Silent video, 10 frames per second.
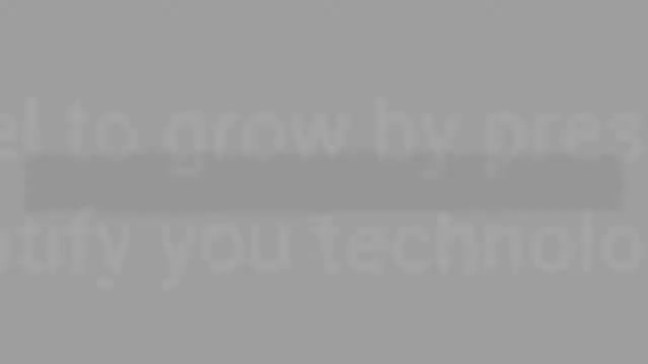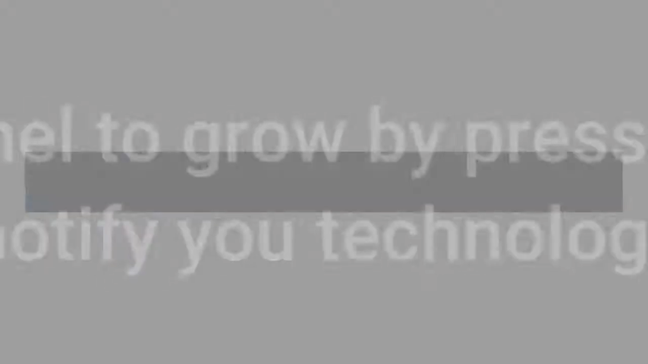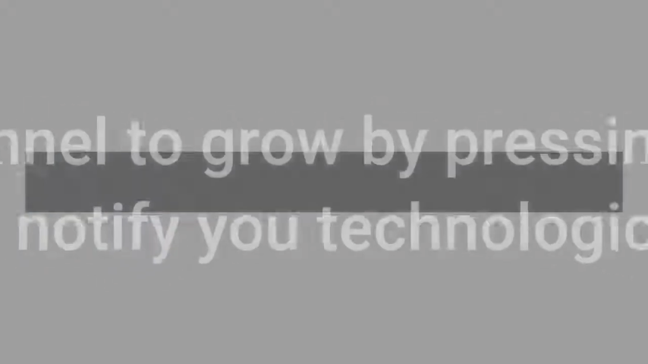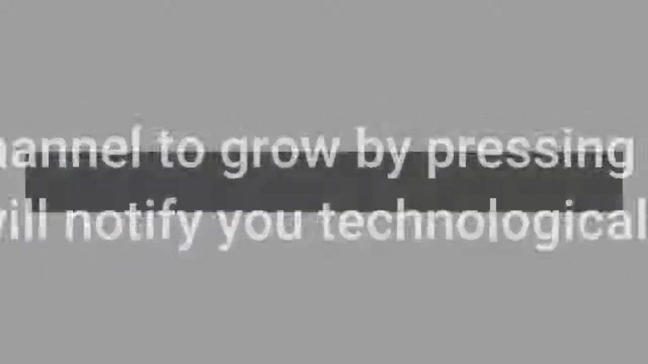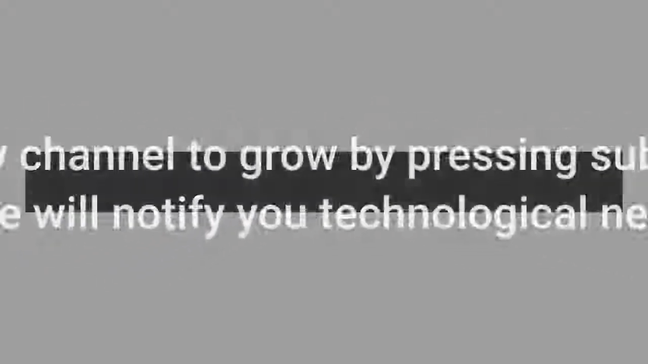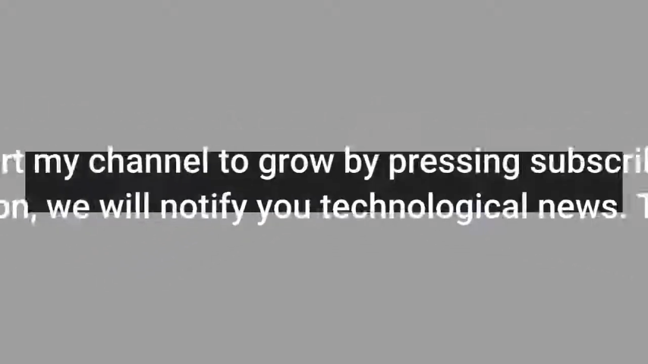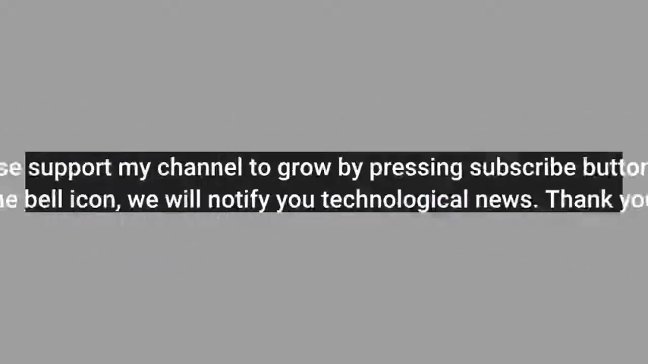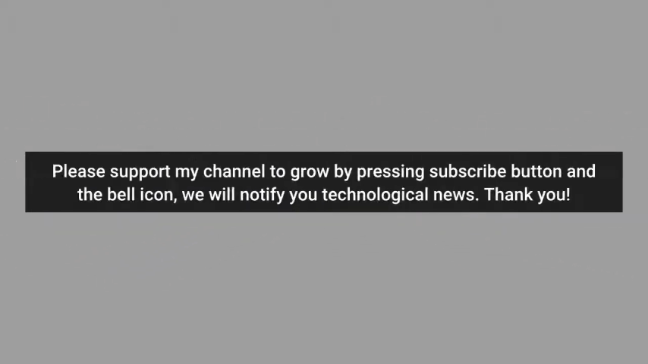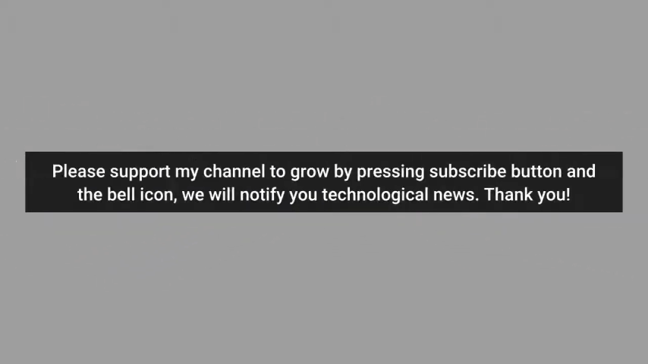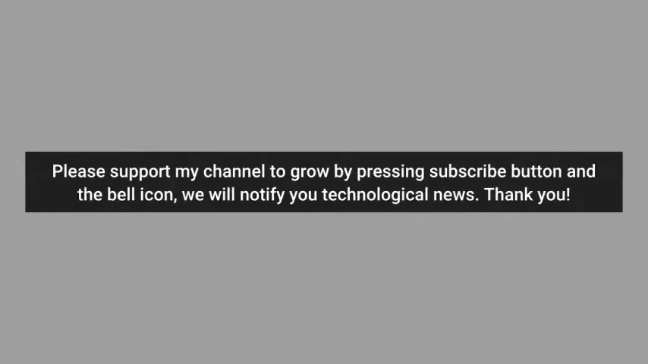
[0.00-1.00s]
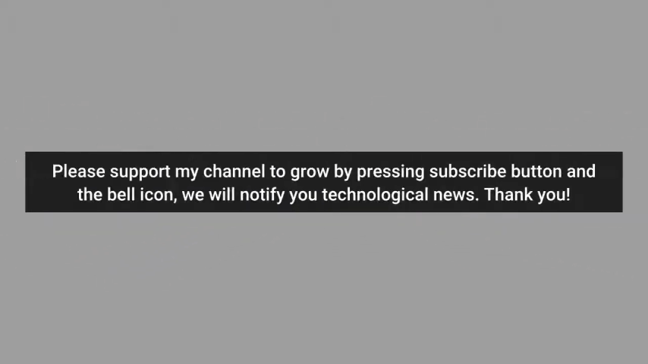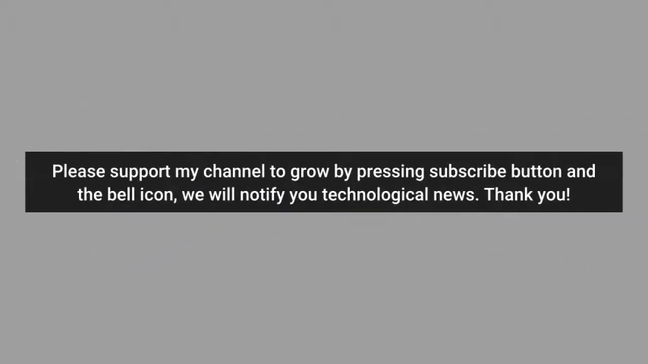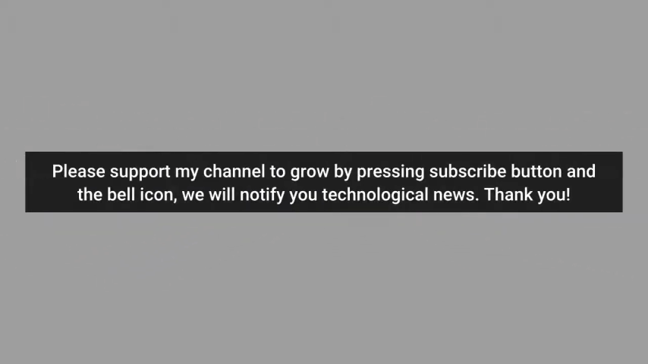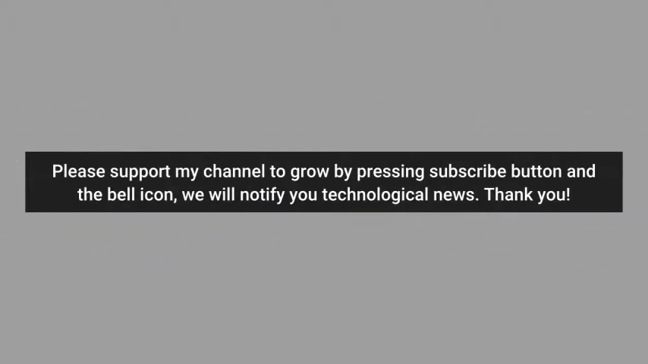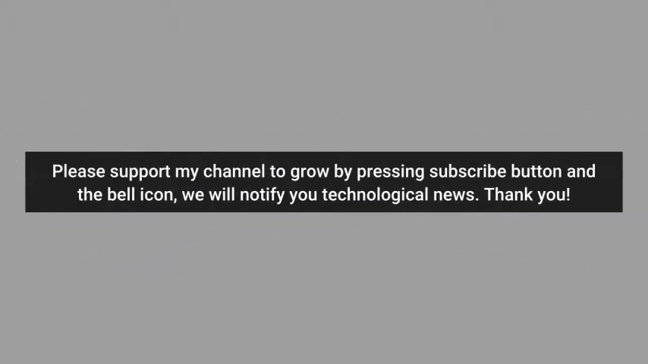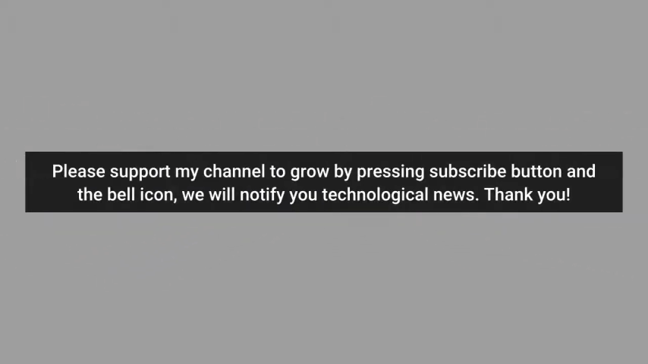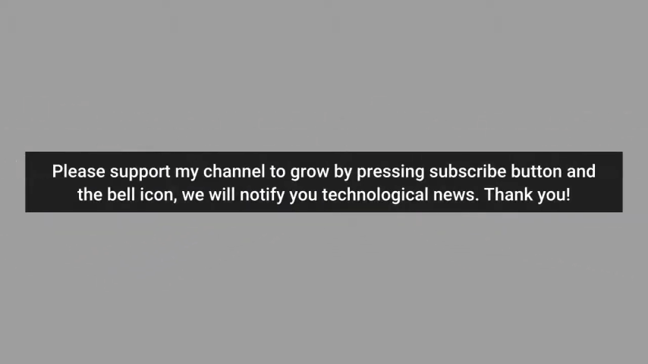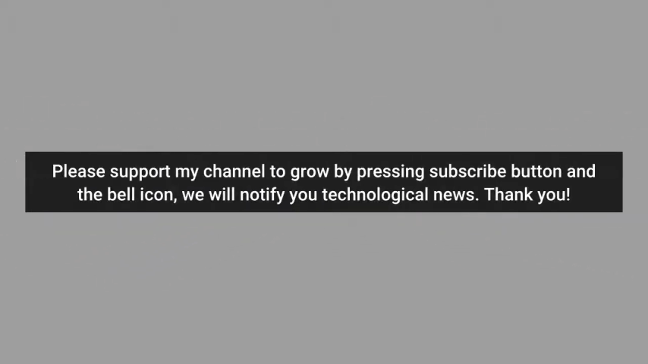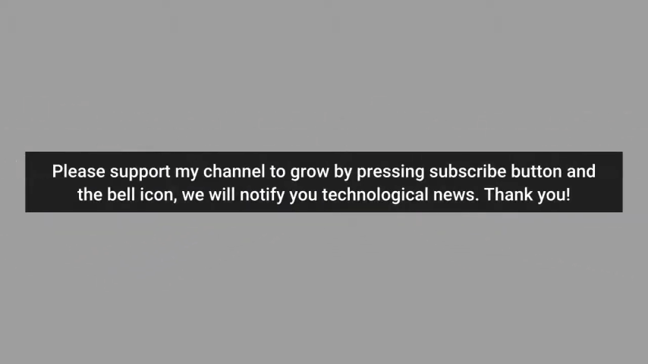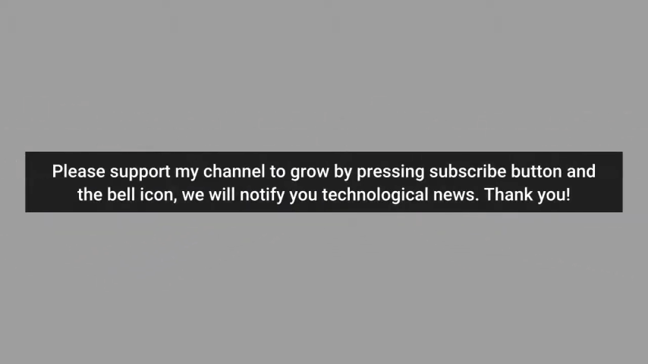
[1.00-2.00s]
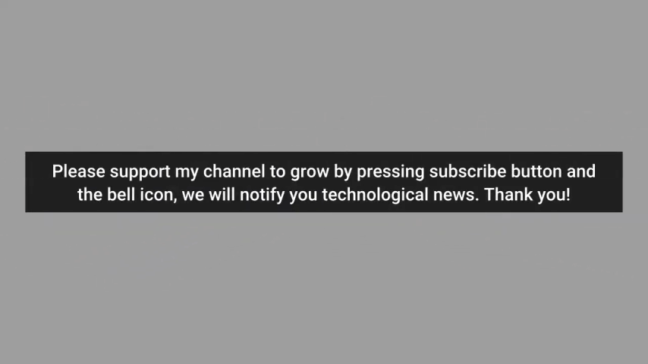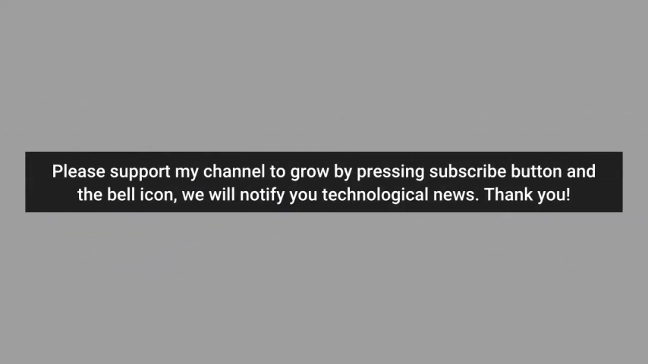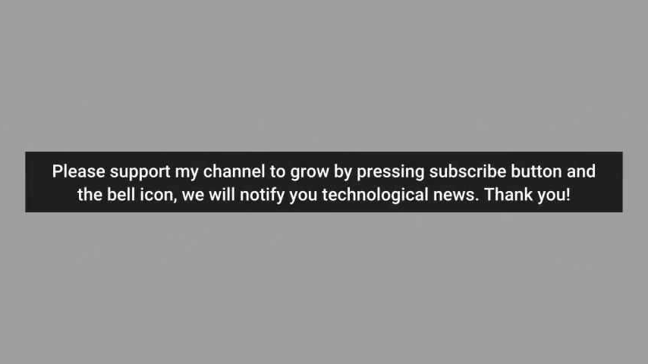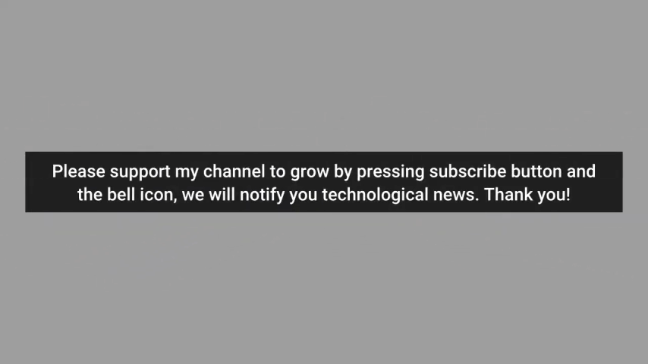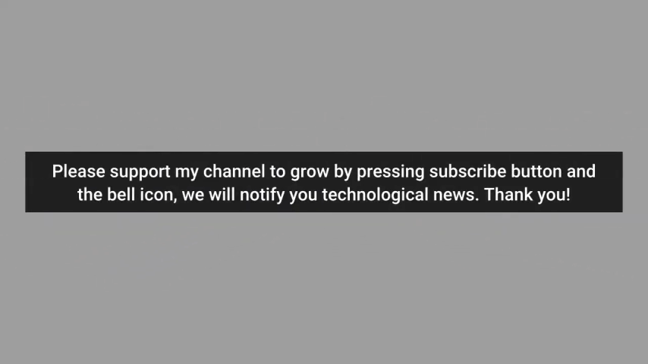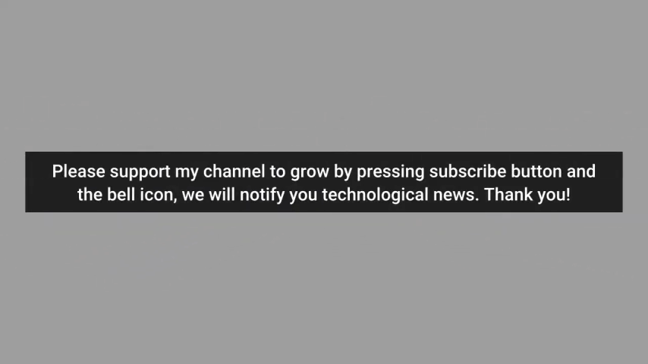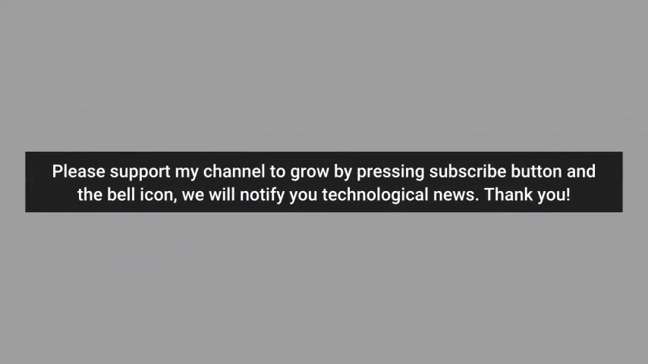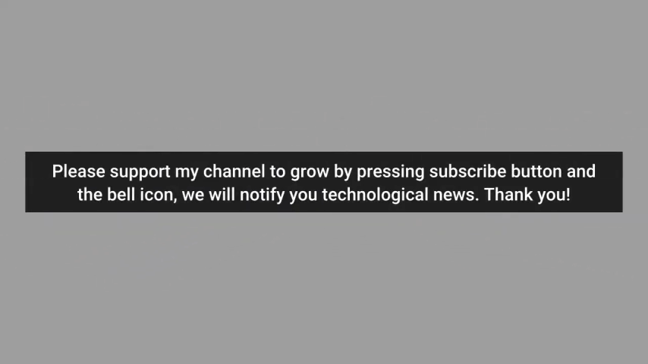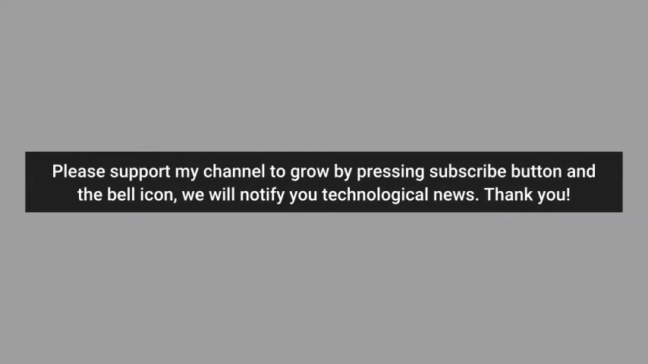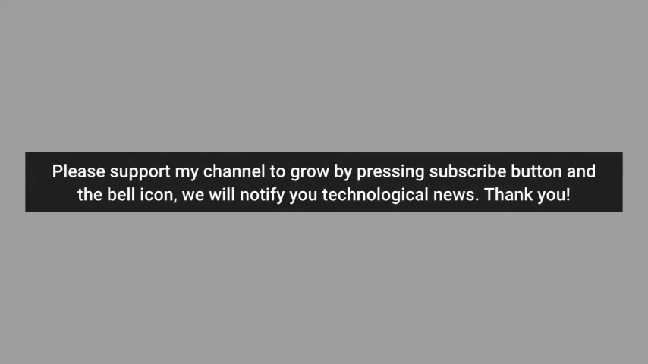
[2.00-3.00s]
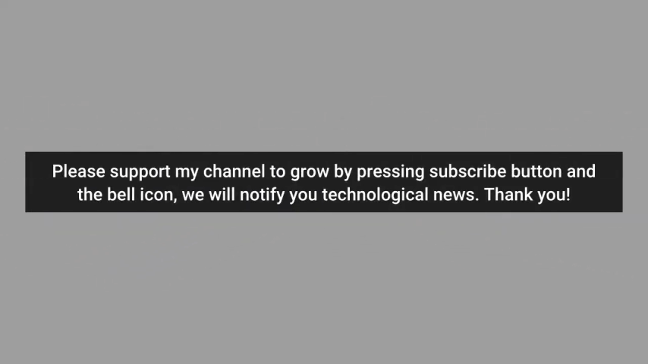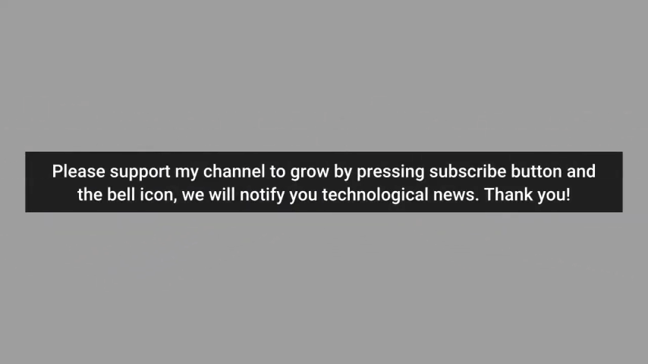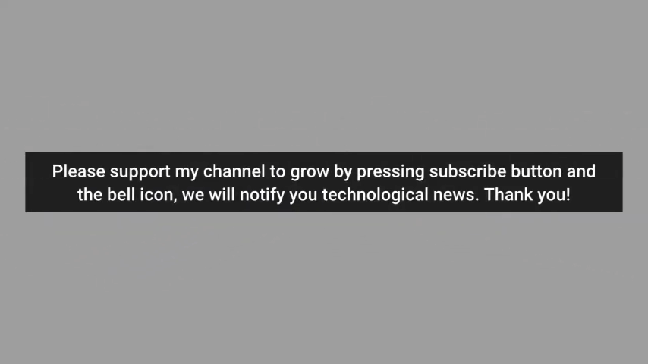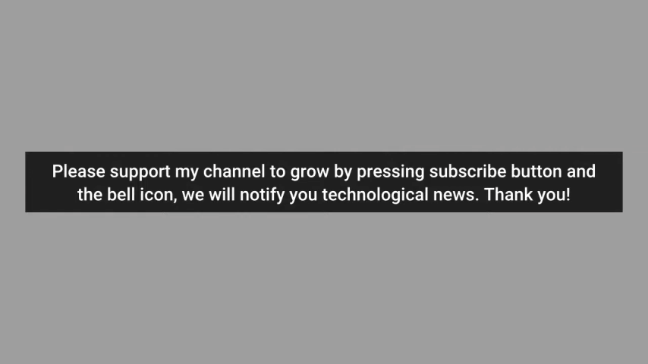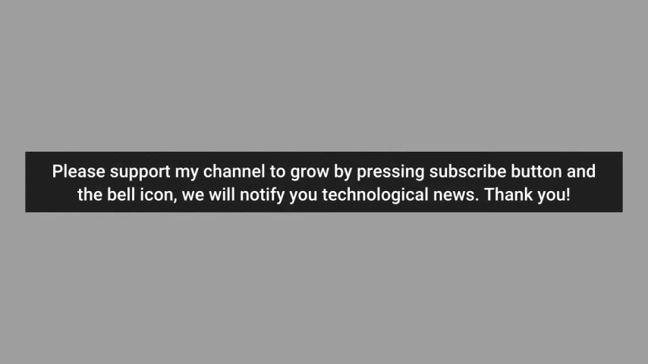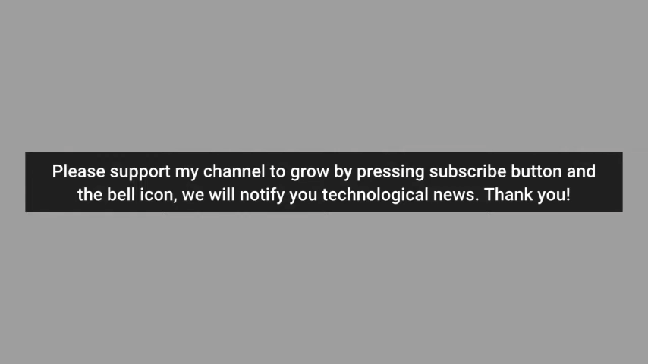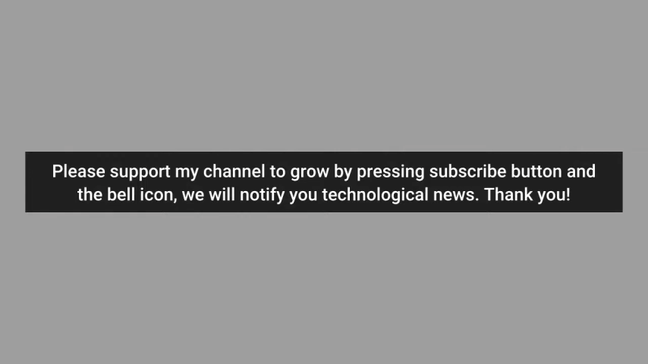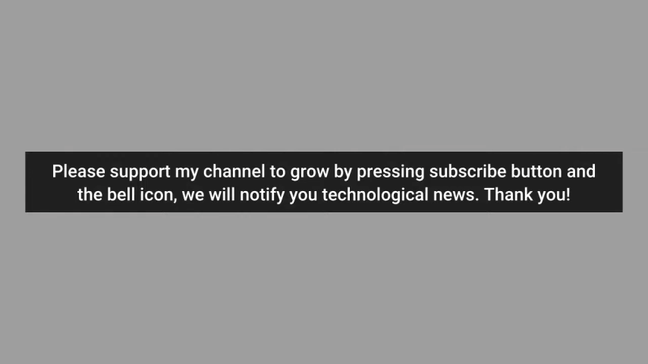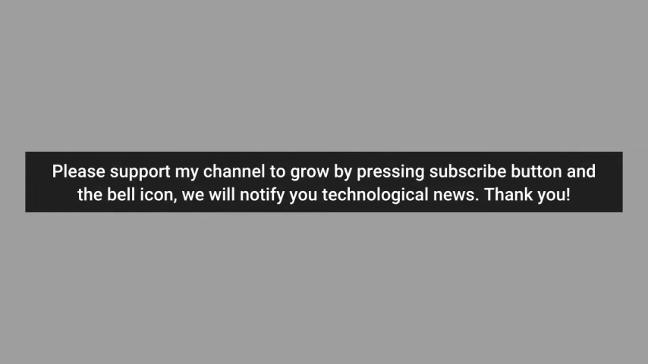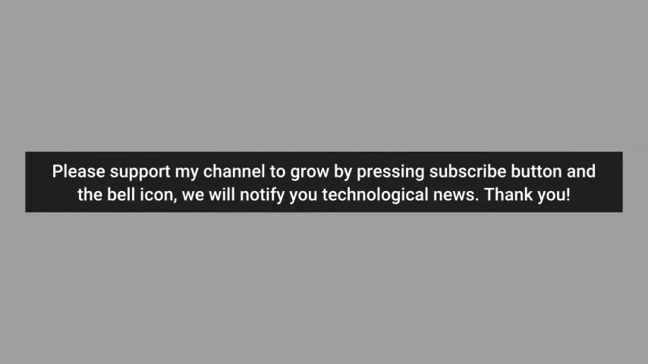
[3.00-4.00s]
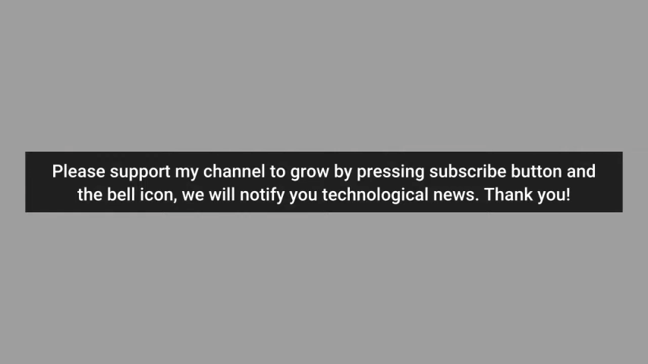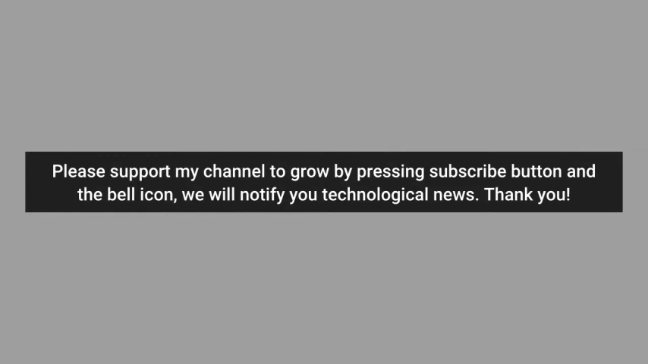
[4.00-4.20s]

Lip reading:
(no speaker visible)